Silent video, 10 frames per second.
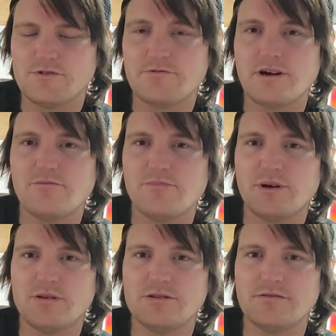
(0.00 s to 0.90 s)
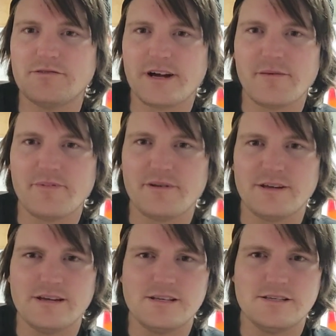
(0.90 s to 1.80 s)
around balls of crap and
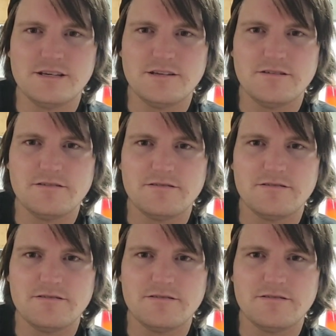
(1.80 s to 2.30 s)
eats it